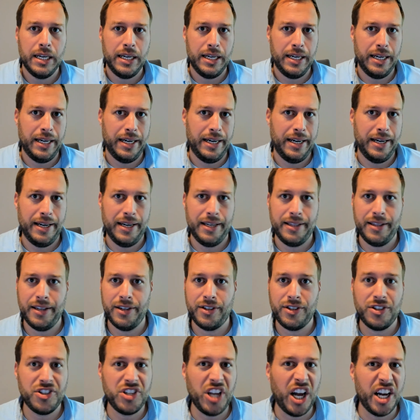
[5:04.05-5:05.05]
the
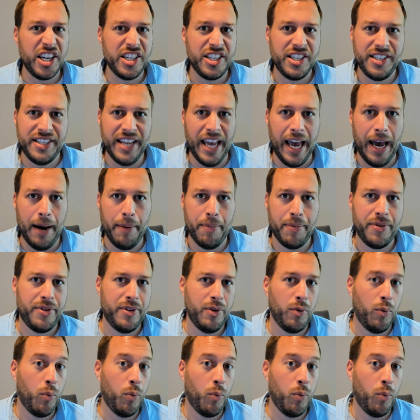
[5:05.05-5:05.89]
stud depth, the